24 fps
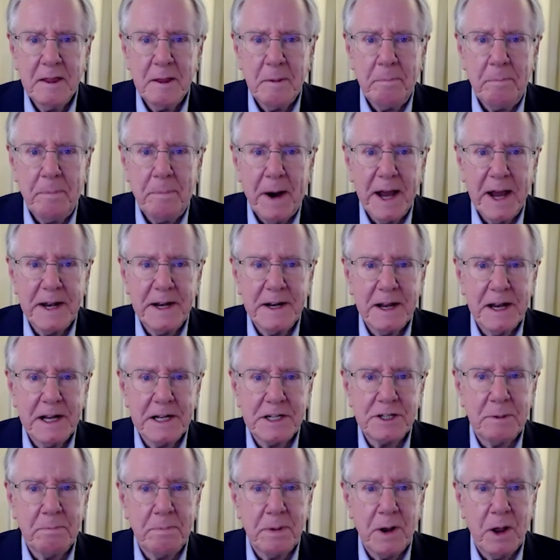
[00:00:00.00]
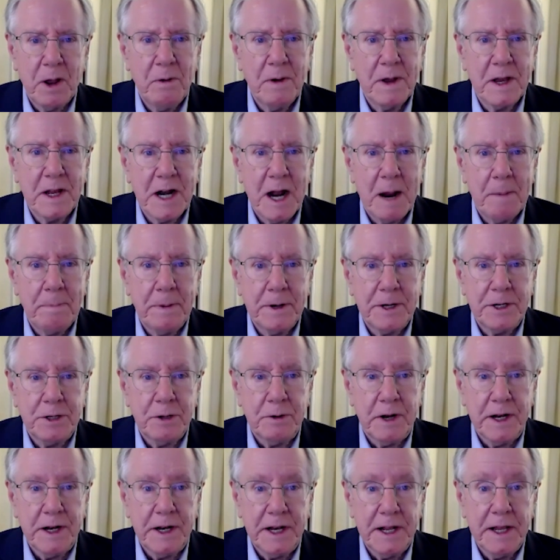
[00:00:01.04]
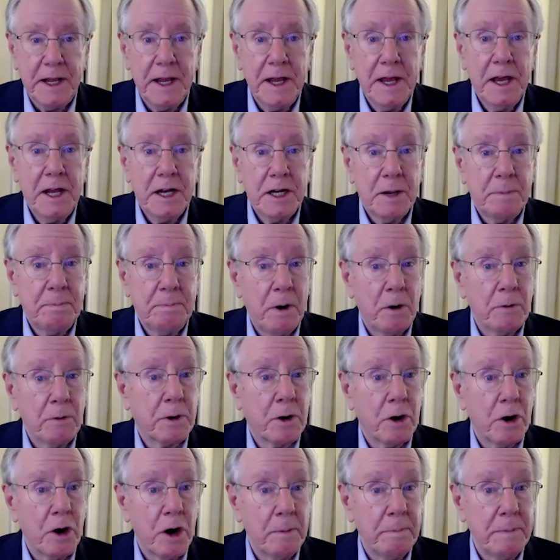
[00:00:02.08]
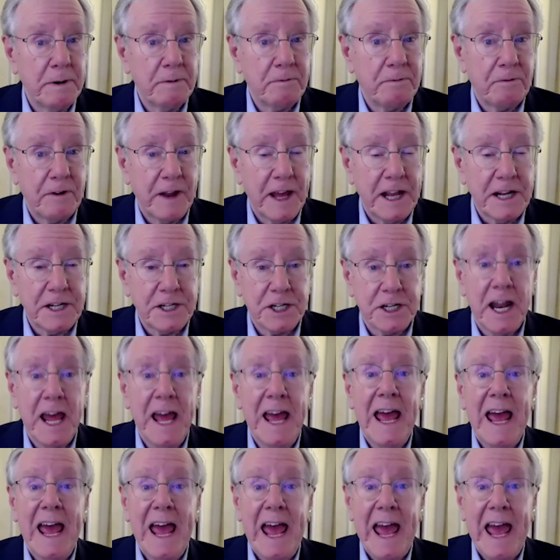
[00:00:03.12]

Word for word: The Bidenites are blowing an opportunity to both curb inflation